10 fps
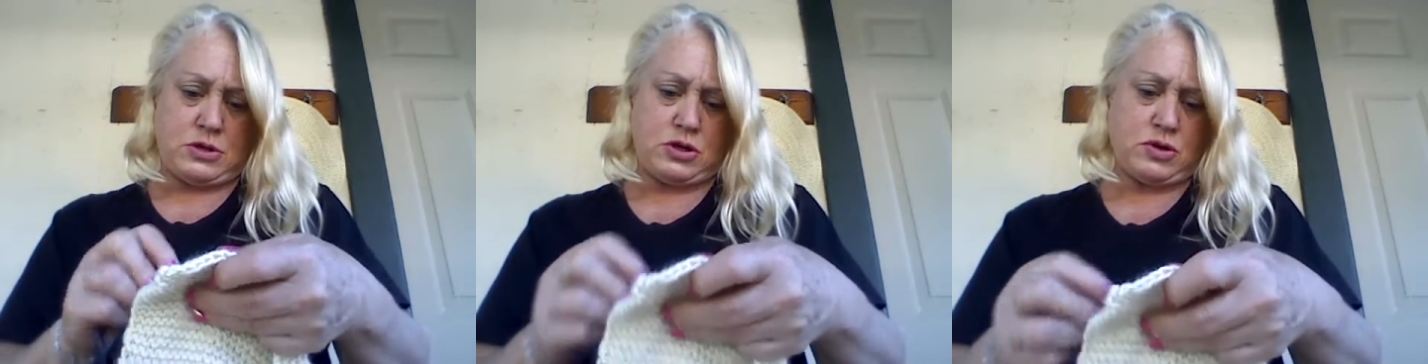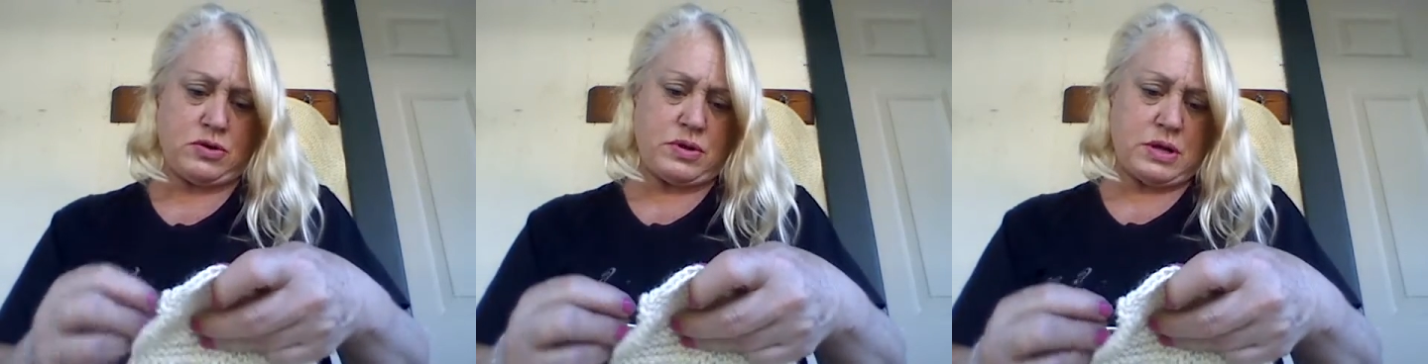
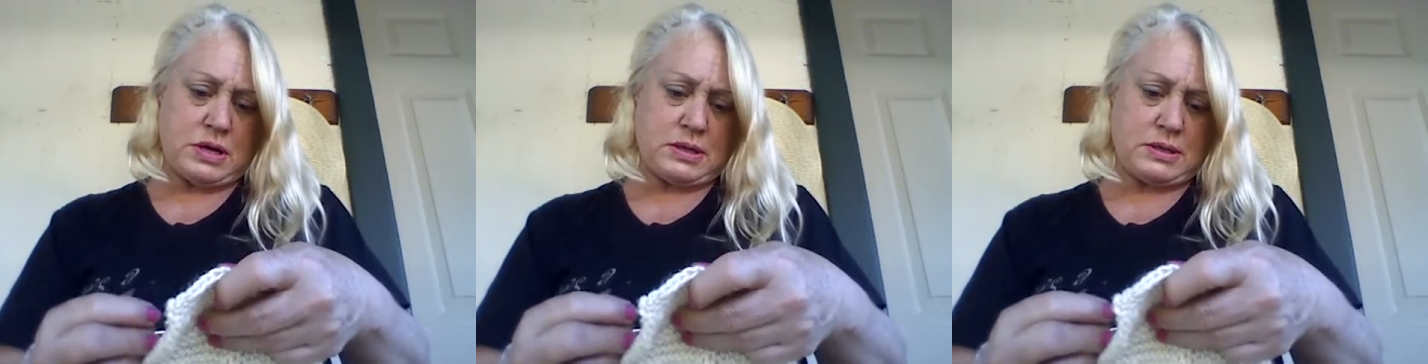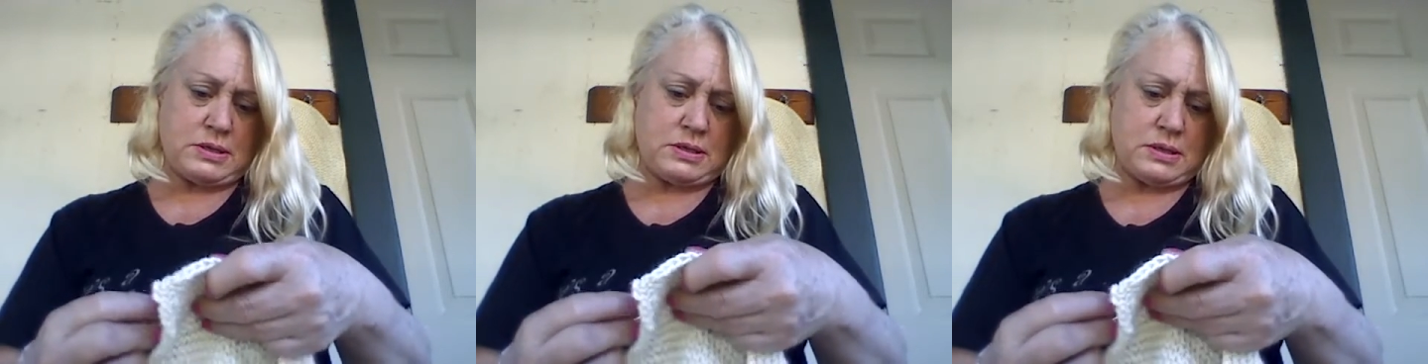do
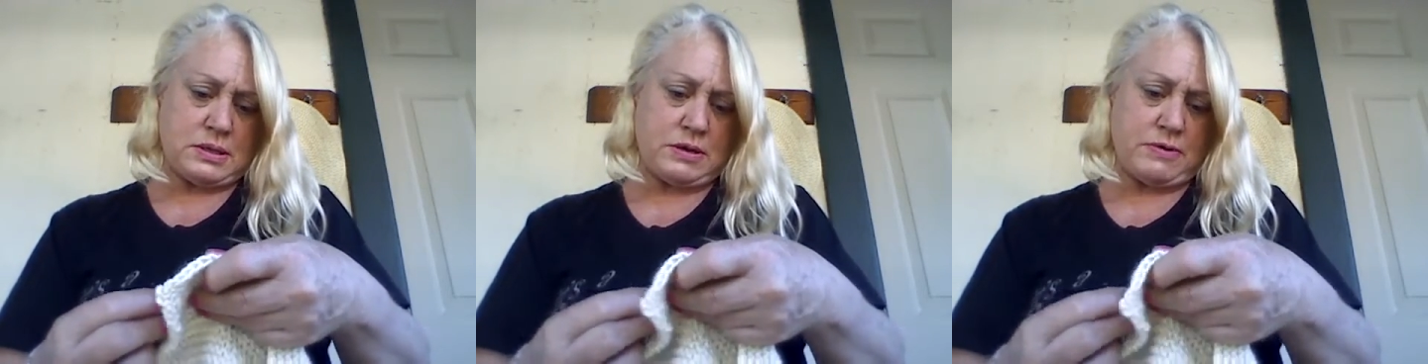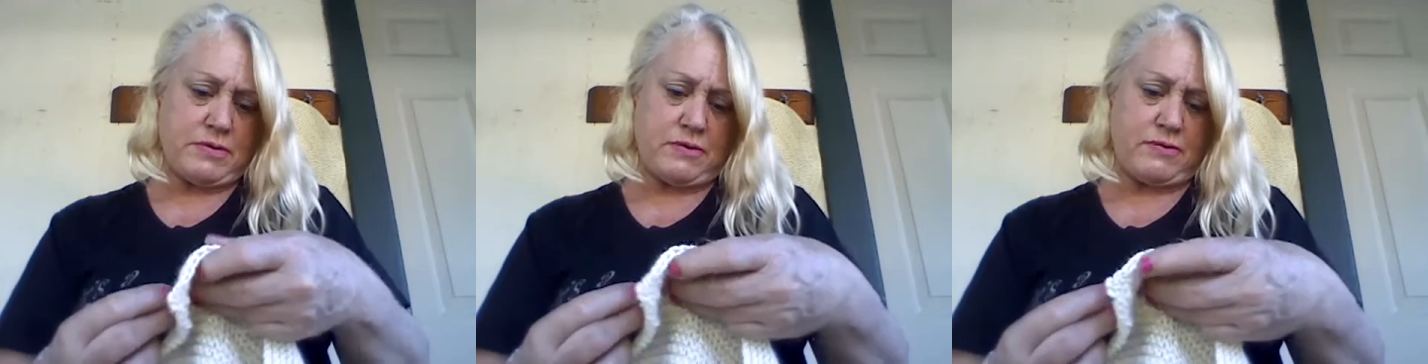this
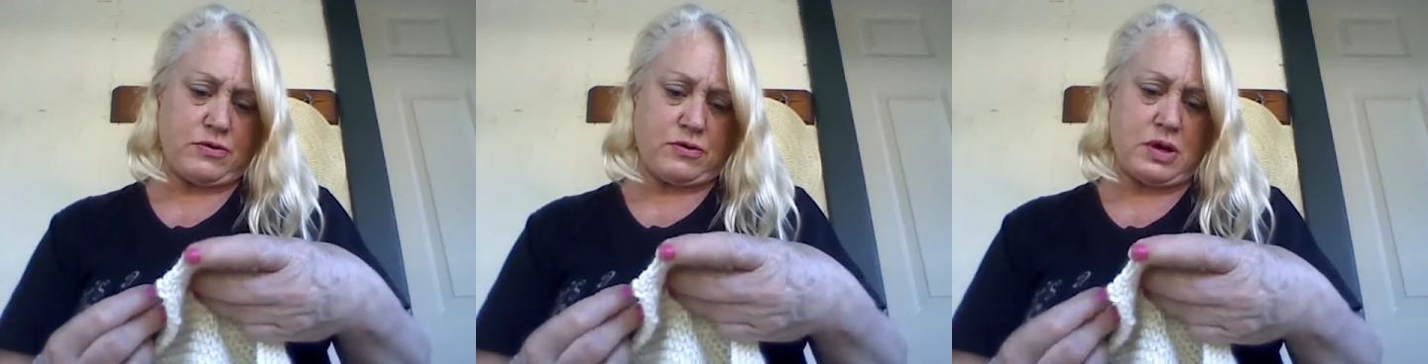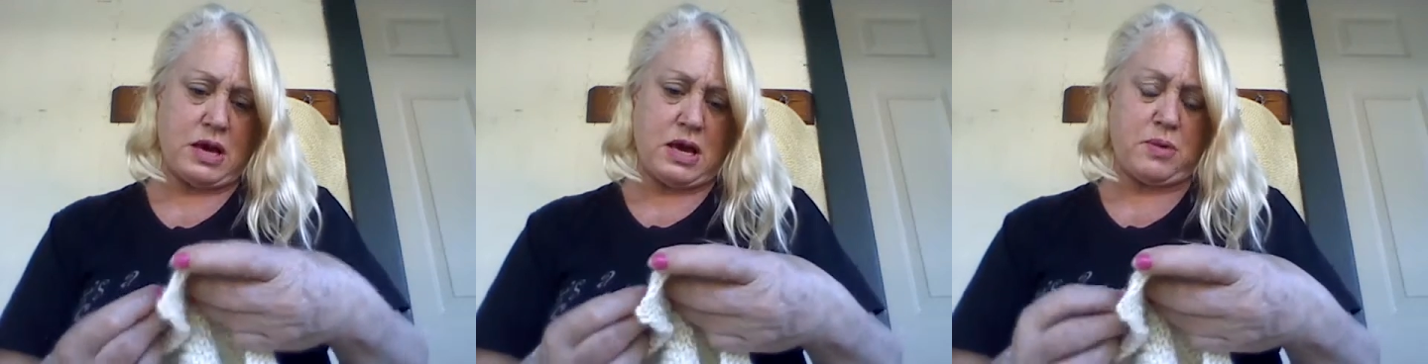even if you're
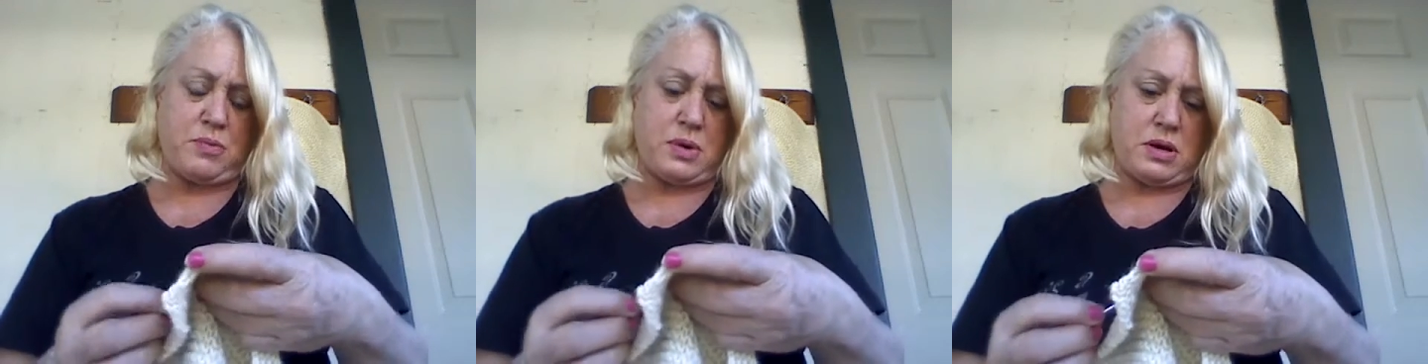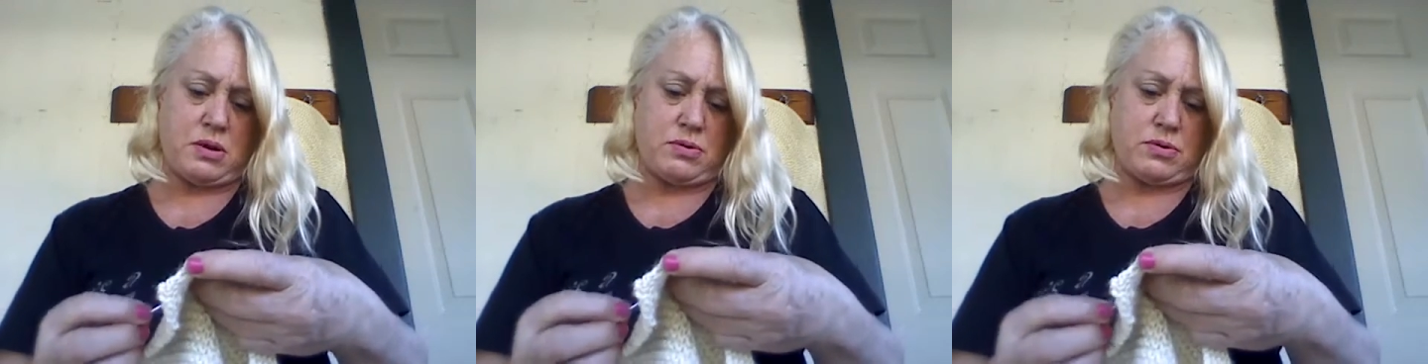
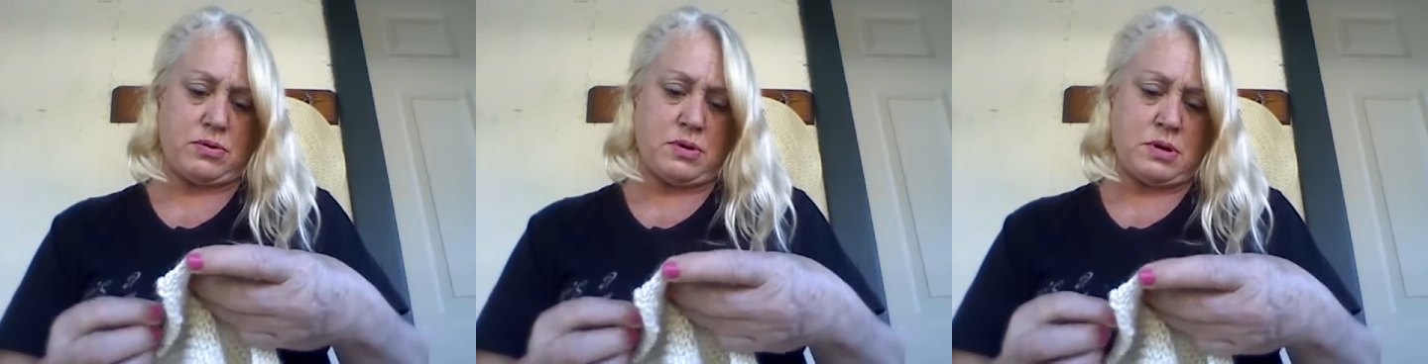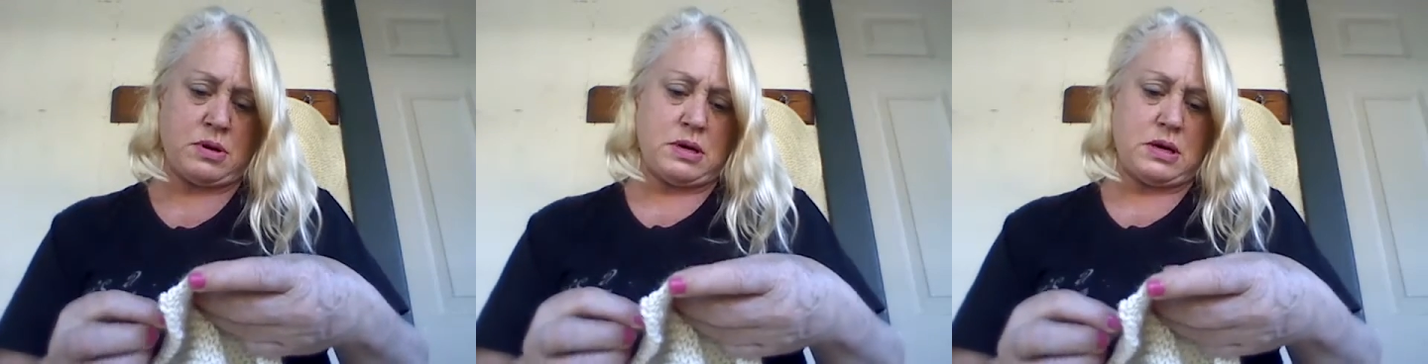camping or
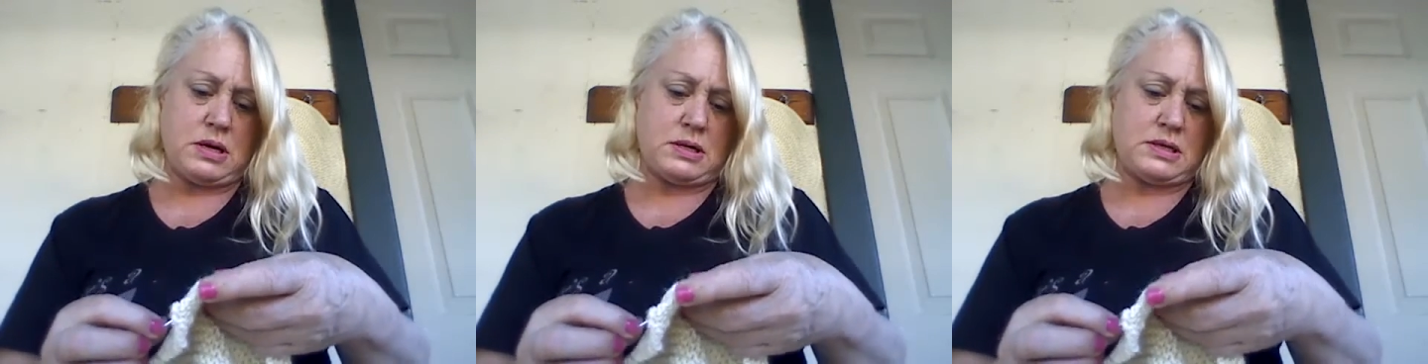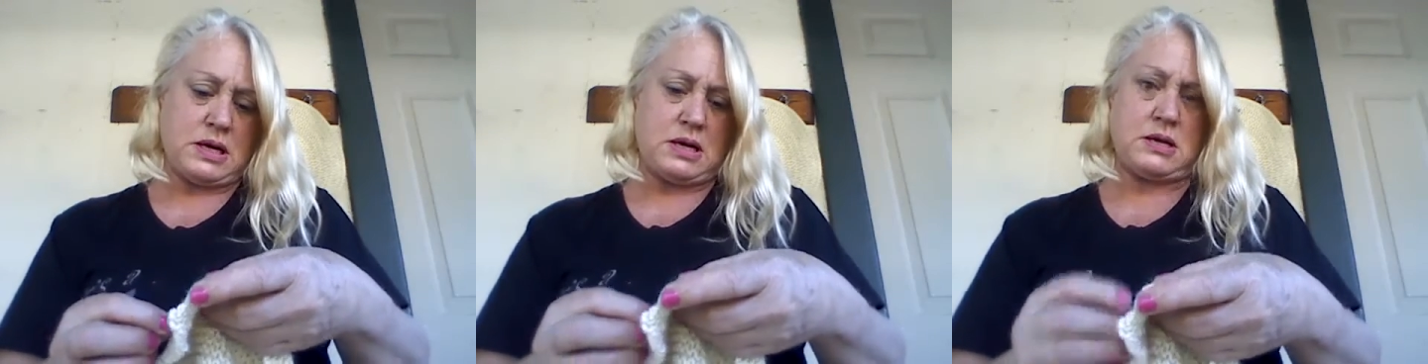in a
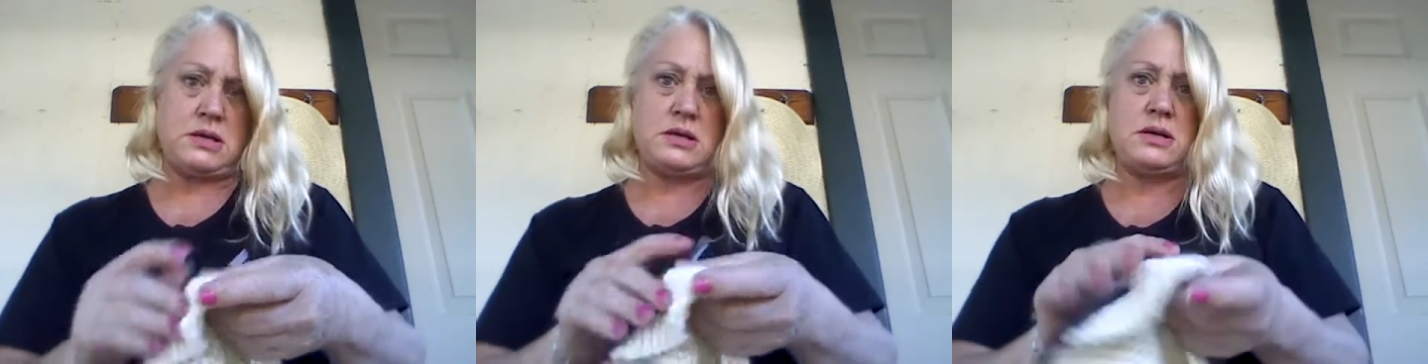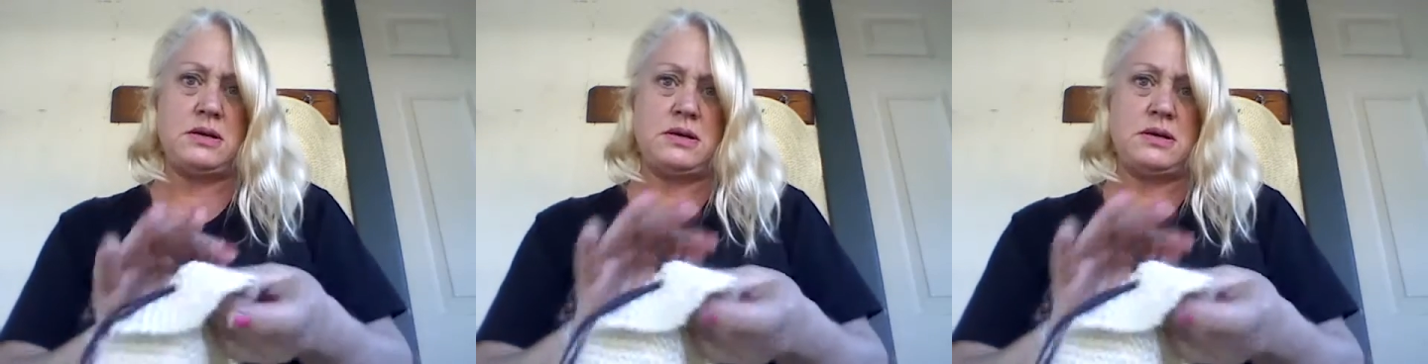tent.